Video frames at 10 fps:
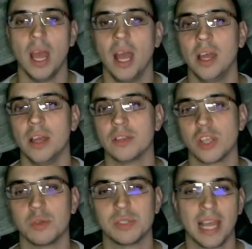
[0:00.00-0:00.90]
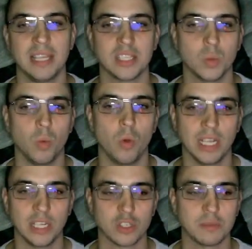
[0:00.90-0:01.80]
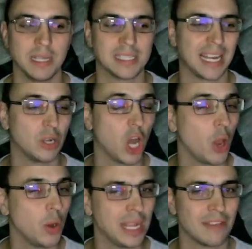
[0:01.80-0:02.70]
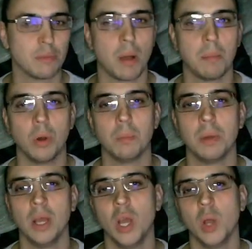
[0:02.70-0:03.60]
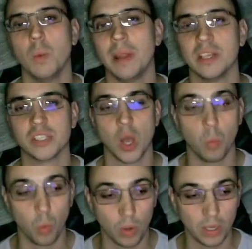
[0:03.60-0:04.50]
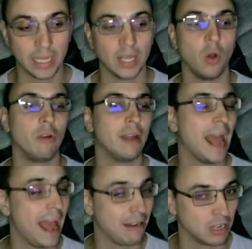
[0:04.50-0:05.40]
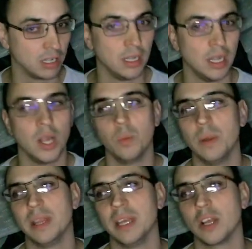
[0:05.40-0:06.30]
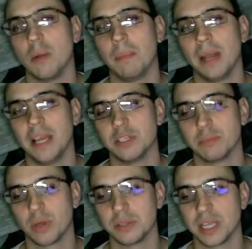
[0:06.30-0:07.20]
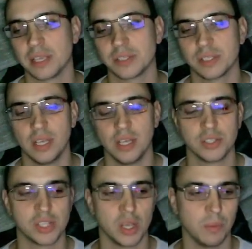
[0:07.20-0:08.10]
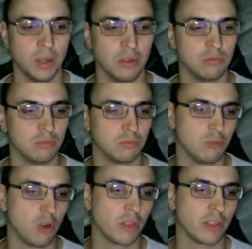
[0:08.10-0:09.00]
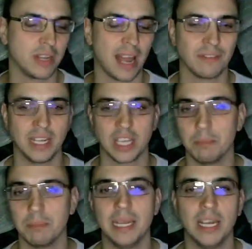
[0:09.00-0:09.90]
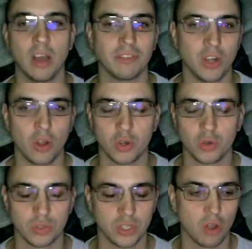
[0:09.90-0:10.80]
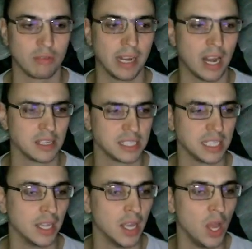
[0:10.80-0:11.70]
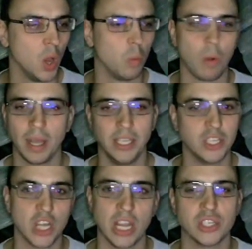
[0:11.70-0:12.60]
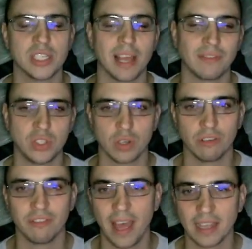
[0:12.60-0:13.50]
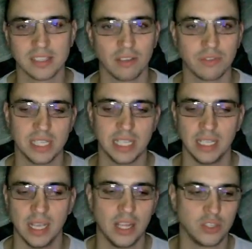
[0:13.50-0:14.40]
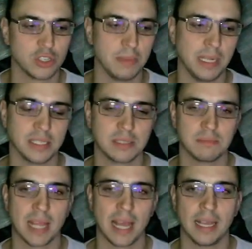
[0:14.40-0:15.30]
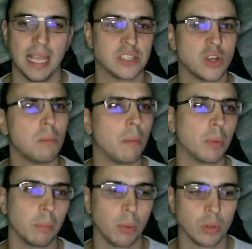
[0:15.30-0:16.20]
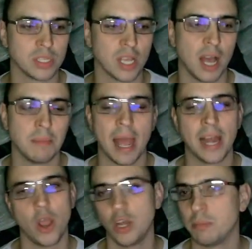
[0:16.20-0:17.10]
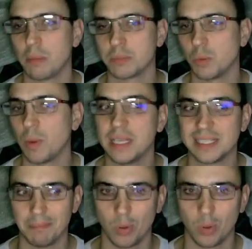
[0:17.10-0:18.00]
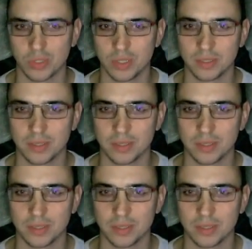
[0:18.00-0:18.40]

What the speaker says: So setting this to warning just means that it'll only ever pop up when there's a warning or an error with the compilation process. So rather than having it completely off and not realizing why your changes haven't took effect, obviously just means that it's not popping up all the time and it only pops up when it's important.